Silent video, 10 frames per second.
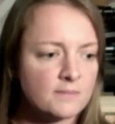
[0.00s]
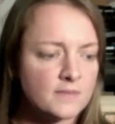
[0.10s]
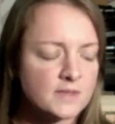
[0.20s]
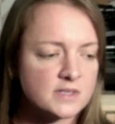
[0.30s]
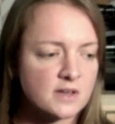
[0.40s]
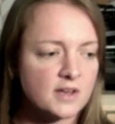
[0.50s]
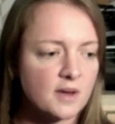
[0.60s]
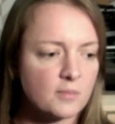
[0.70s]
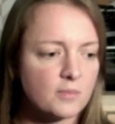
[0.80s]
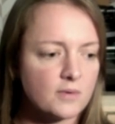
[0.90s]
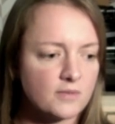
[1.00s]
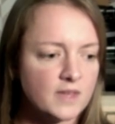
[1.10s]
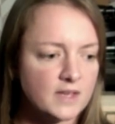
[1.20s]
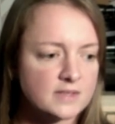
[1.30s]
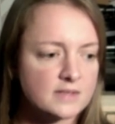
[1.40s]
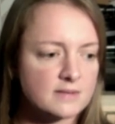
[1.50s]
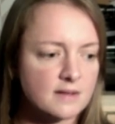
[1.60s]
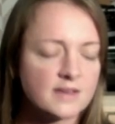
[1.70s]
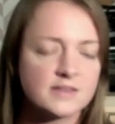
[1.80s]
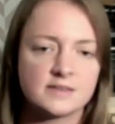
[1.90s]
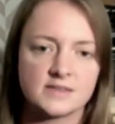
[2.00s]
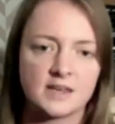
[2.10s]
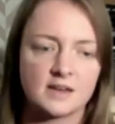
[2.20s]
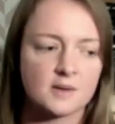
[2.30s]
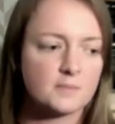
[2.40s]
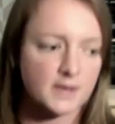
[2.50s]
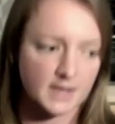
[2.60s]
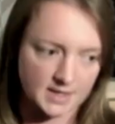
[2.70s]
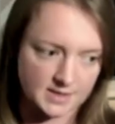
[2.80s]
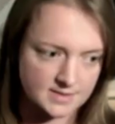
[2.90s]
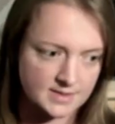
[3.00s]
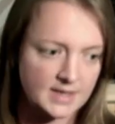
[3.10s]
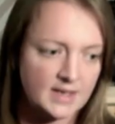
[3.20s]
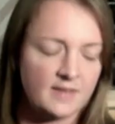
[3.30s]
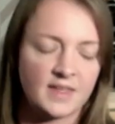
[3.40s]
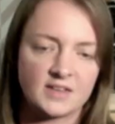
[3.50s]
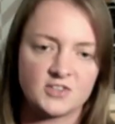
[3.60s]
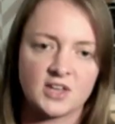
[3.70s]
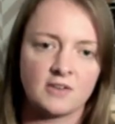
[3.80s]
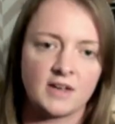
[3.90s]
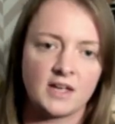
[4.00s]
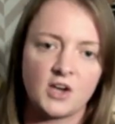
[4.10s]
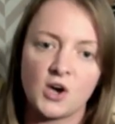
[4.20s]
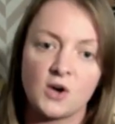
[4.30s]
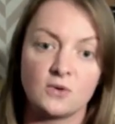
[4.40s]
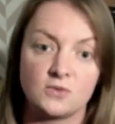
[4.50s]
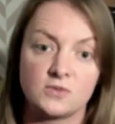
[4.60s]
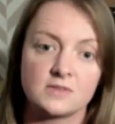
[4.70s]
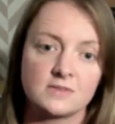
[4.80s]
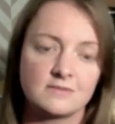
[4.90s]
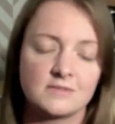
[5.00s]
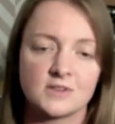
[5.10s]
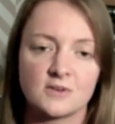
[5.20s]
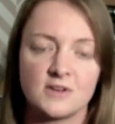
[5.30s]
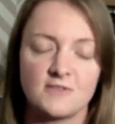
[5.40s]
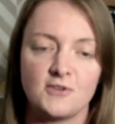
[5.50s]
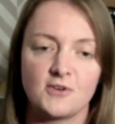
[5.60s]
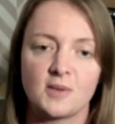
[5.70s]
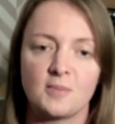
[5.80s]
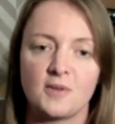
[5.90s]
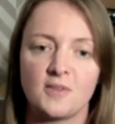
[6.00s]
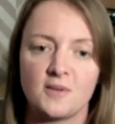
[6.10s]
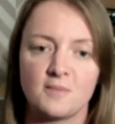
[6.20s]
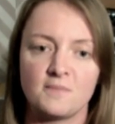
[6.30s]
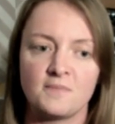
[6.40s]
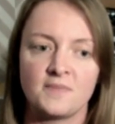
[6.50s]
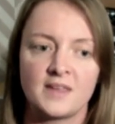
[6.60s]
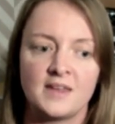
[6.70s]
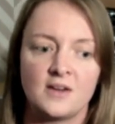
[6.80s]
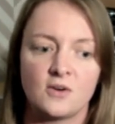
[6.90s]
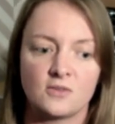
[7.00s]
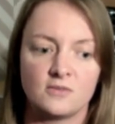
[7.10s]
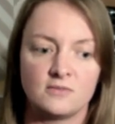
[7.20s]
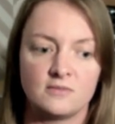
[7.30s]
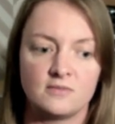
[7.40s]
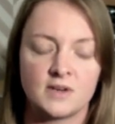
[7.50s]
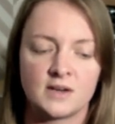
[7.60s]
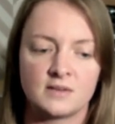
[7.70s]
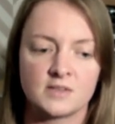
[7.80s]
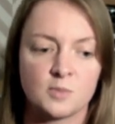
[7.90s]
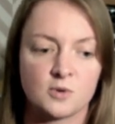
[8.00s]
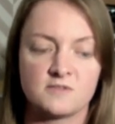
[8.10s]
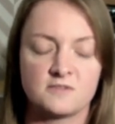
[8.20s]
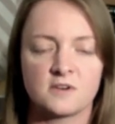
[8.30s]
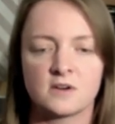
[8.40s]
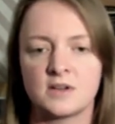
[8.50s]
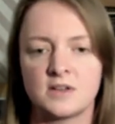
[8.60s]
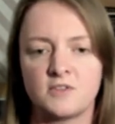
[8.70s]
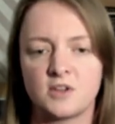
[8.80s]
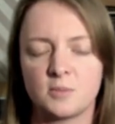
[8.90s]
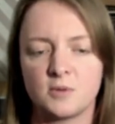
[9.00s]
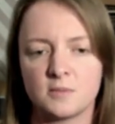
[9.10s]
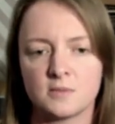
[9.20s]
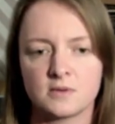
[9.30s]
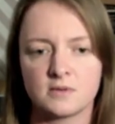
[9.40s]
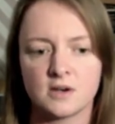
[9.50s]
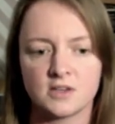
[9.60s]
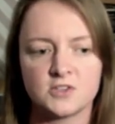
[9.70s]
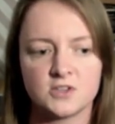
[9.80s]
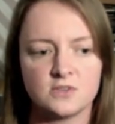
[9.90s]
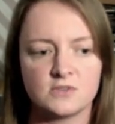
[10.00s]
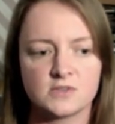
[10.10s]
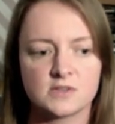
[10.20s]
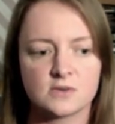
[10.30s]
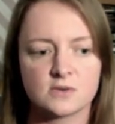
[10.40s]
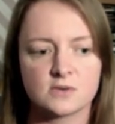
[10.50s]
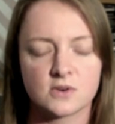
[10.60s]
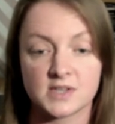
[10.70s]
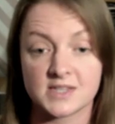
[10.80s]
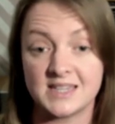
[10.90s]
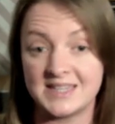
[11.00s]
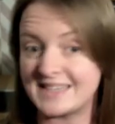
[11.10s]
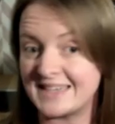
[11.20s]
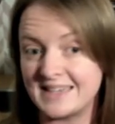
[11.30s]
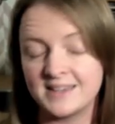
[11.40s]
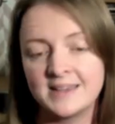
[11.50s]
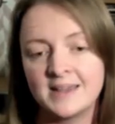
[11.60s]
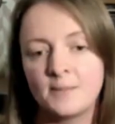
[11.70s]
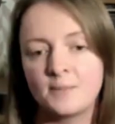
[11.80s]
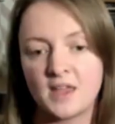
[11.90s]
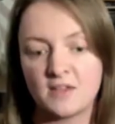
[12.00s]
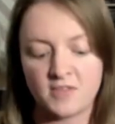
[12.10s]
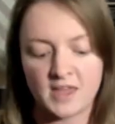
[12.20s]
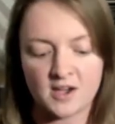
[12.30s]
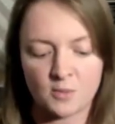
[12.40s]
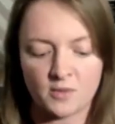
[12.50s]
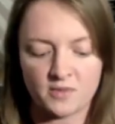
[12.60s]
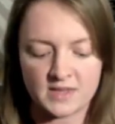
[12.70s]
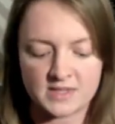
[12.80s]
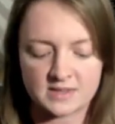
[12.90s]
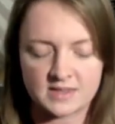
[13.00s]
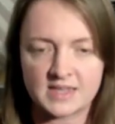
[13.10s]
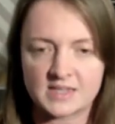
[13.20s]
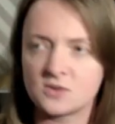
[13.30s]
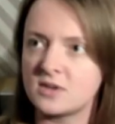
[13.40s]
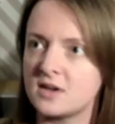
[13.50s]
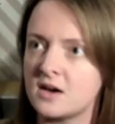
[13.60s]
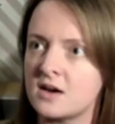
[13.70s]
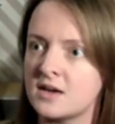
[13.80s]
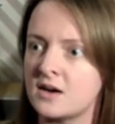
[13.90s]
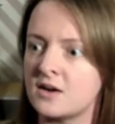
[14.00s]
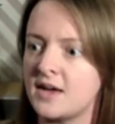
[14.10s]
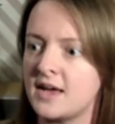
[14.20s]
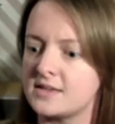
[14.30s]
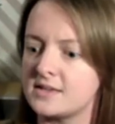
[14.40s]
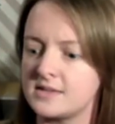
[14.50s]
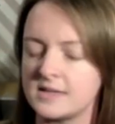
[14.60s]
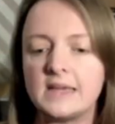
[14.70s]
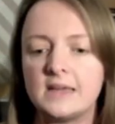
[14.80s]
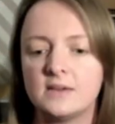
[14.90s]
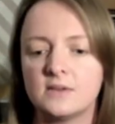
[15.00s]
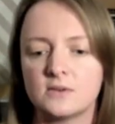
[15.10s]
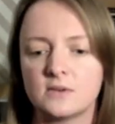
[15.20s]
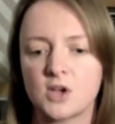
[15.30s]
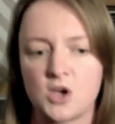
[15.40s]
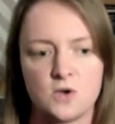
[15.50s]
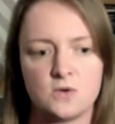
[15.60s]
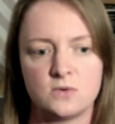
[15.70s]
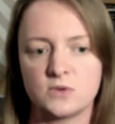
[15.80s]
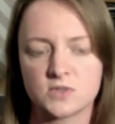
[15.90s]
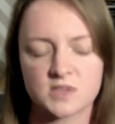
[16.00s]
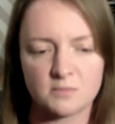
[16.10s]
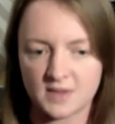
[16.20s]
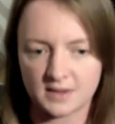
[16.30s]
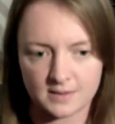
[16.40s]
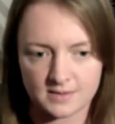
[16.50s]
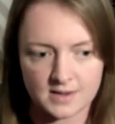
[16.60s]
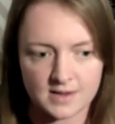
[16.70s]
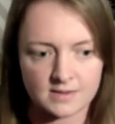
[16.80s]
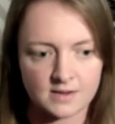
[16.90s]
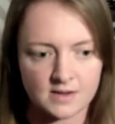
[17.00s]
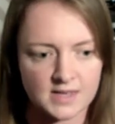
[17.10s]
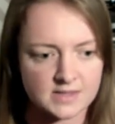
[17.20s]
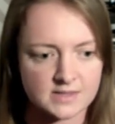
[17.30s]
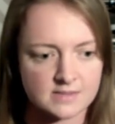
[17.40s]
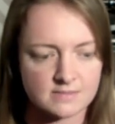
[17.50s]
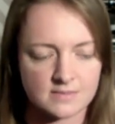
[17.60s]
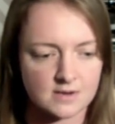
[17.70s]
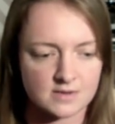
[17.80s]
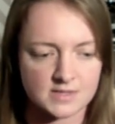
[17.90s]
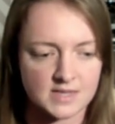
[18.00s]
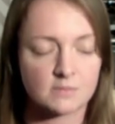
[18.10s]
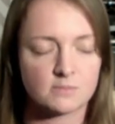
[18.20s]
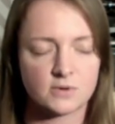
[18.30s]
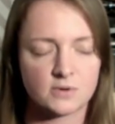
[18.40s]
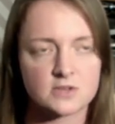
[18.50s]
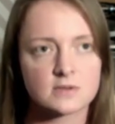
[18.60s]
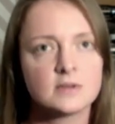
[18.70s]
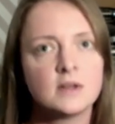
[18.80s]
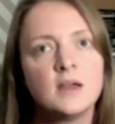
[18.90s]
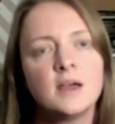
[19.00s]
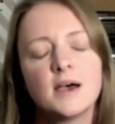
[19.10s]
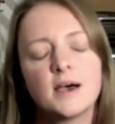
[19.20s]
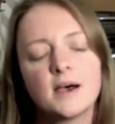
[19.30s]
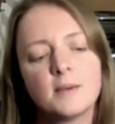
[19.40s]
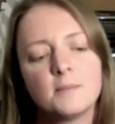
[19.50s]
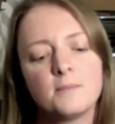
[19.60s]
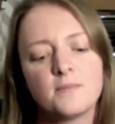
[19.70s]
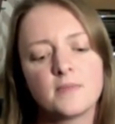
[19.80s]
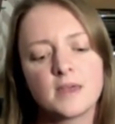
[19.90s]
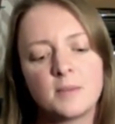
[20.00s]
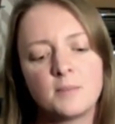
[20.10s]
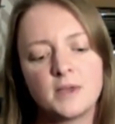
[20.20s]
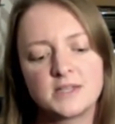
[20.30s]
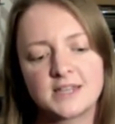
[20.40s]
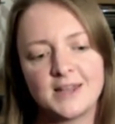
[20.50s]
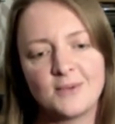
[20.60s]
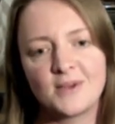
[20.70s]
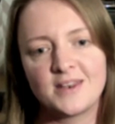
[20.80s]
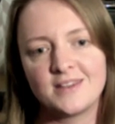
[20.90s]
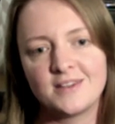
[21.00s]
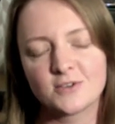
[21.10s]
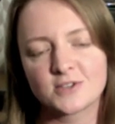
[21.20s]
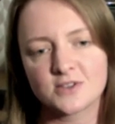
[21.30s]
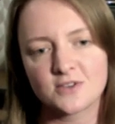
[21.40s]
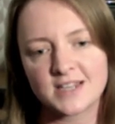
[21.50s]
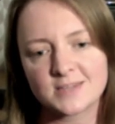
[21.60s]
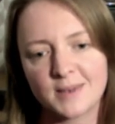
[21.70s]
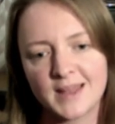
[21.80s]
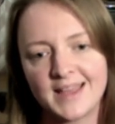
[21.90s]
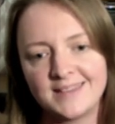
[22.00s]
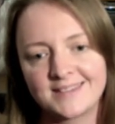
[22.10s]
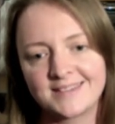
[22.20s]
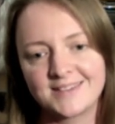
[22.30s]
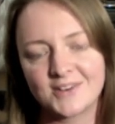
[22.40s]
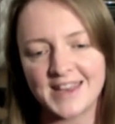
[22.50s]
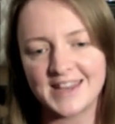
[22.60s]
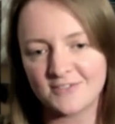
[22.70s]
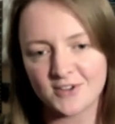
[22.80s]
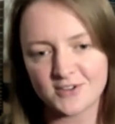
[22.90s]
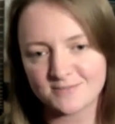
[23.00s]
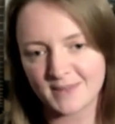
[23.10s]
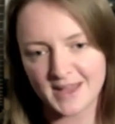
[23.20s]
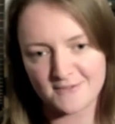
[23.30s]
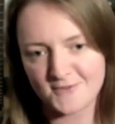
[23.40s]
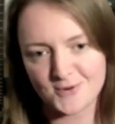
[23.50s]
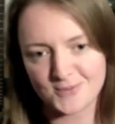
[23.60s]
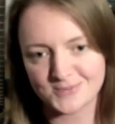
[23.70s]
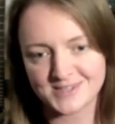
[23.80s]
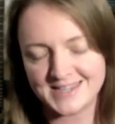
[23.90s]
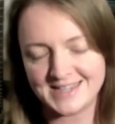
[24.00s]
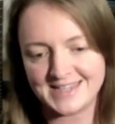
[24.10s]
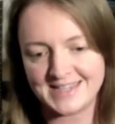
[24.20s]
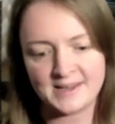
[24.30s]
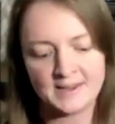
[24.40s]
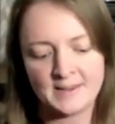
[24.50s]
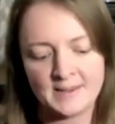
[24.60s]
sign up with these licensing companies, they generate codes. So if you're going to put them on Spotify, if you're going to put them on iTunes or on a CD, they come with this, I think it's called an IRSC code or something like that, ISRC, I'm pretty sure. And basically when your song gets played on any of those platforms, CD,